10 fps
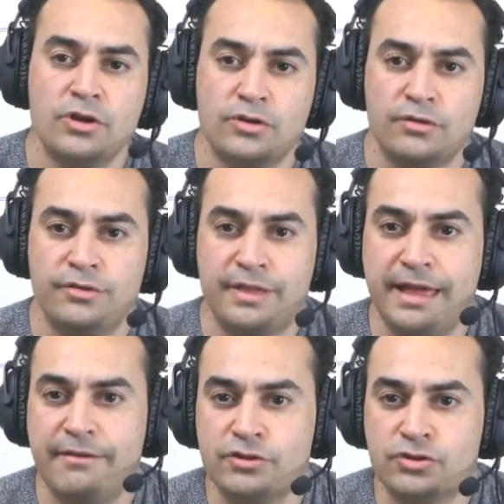
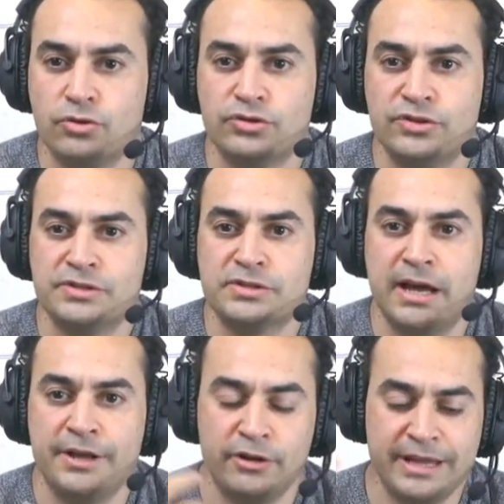their resources
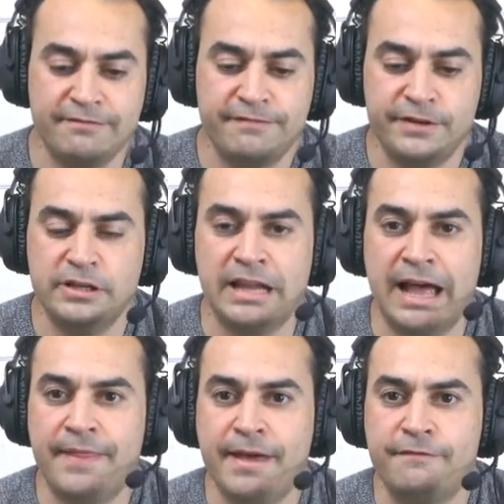are not infinite,
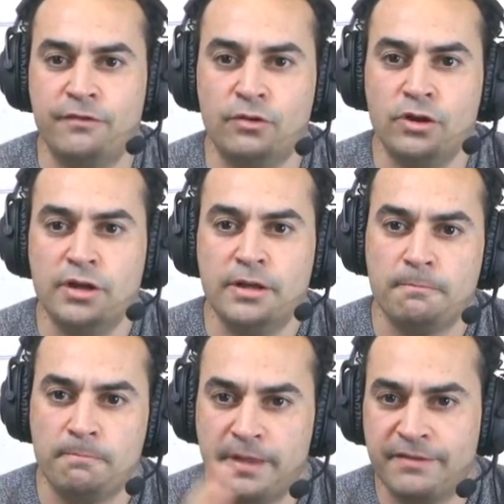and therefore,
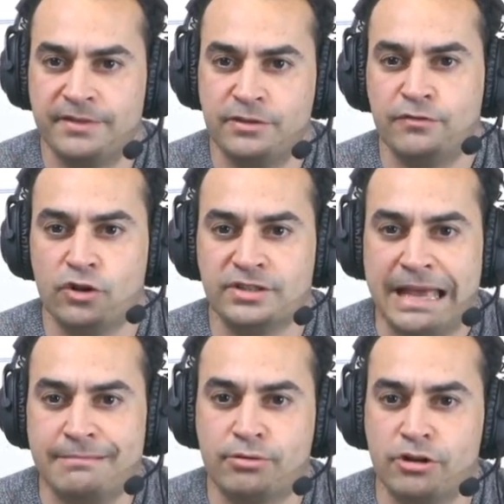if you've got
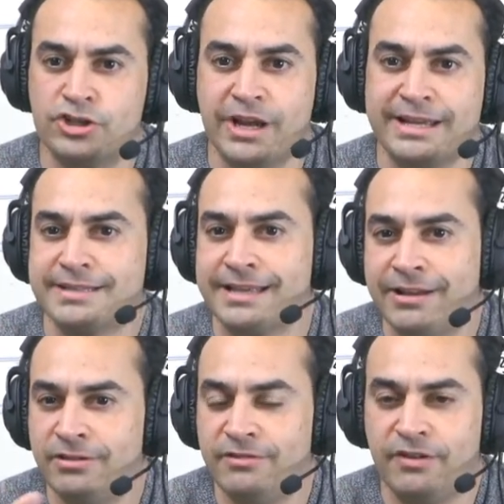10 projects
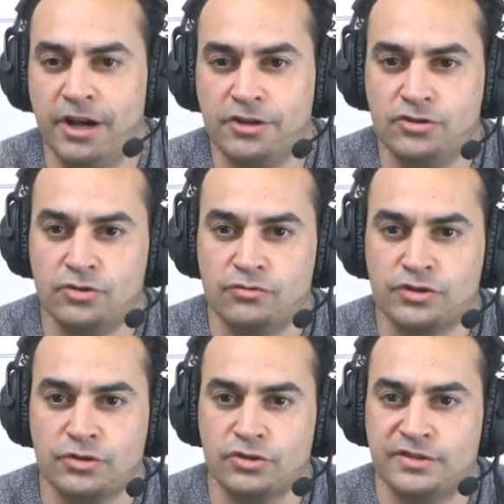and you divide your
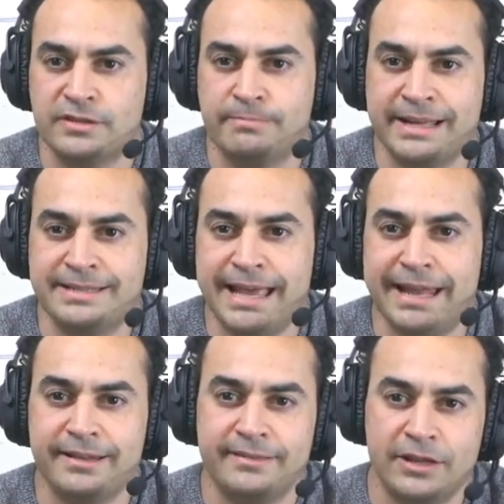resources by
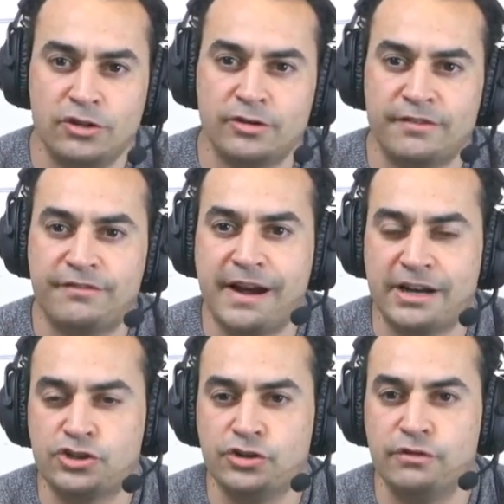10, then you've got a
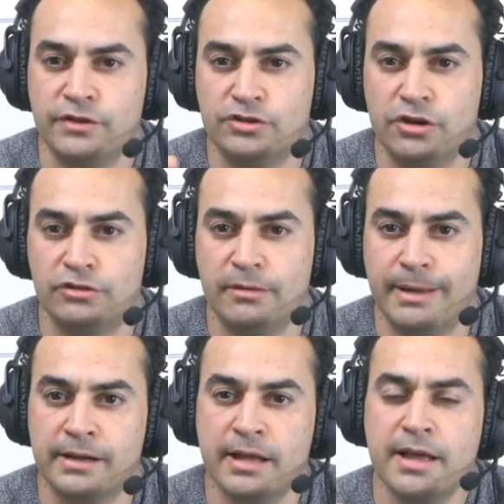fraction of the total
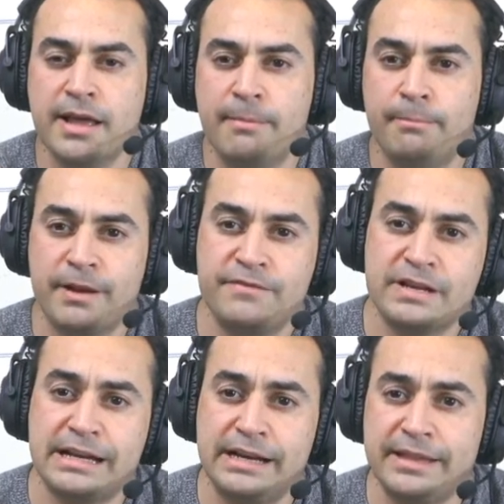amount. But if you
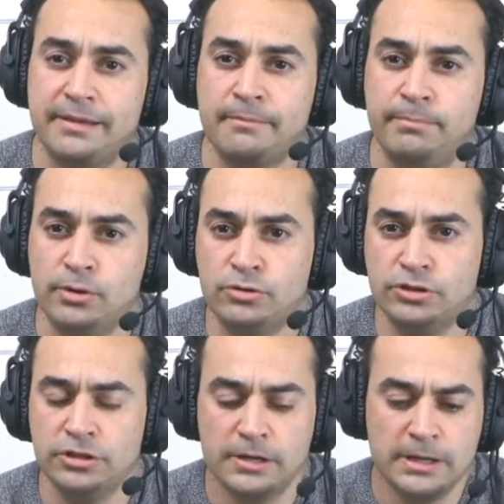clear the
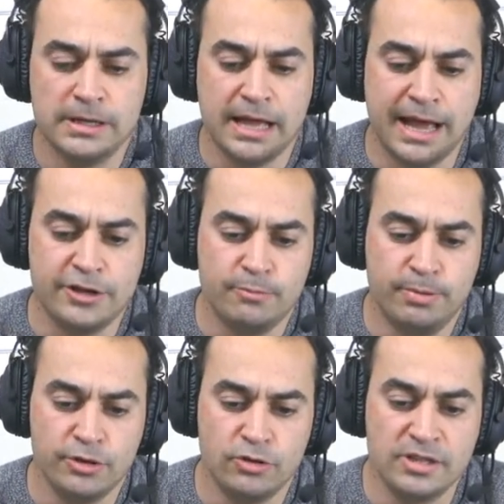board and you
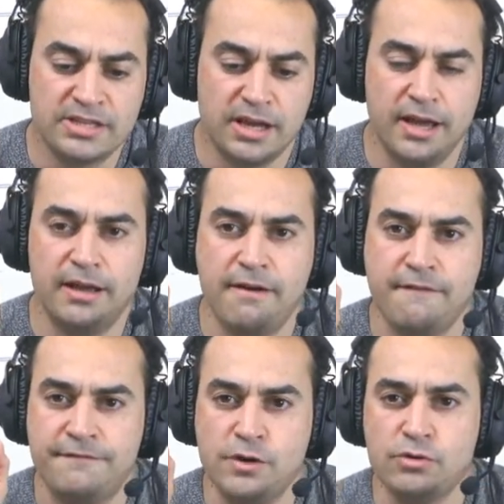put your entire
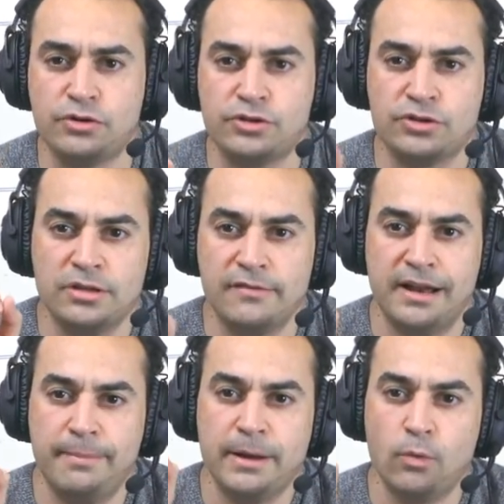focus on
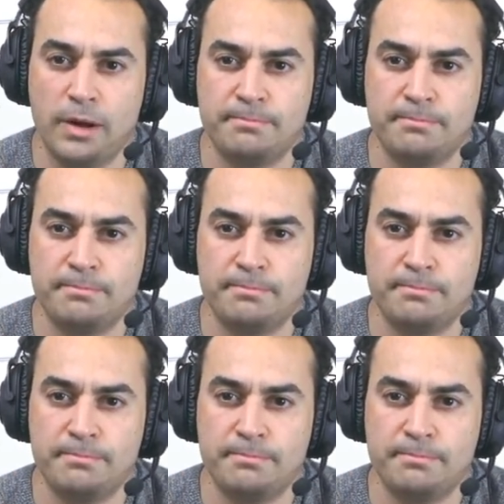developing one